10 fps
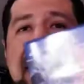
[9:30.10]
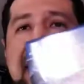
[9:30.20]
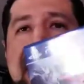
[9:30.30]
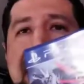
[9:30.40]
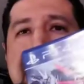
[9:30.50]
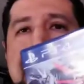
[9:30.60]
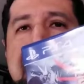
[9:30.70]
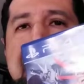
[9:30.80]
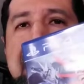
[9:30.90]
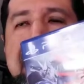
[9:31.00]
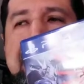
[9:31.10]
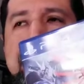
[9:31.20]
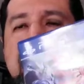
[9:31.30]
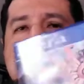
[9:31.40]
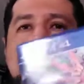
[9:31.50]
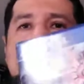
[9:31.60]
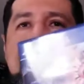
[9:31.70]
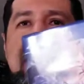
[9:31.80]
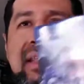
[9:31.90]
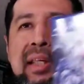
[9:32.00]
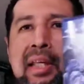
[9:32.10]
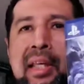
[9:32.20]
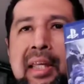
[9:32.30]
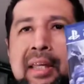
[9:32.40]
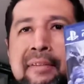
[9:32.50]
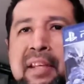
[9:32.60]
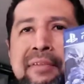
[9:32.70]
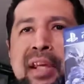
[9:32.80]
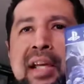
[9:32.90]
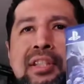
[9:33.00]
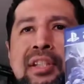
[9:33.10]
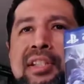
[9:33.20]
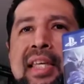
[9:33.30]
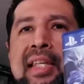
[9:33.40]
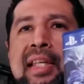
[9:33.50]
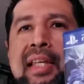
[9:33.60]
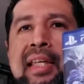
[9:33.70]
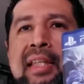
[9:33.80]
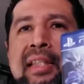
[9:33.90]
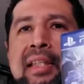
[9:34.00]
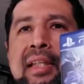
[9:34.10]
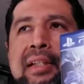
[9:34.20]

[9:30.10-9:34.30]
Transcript: I recommend it, even if you guys just get it in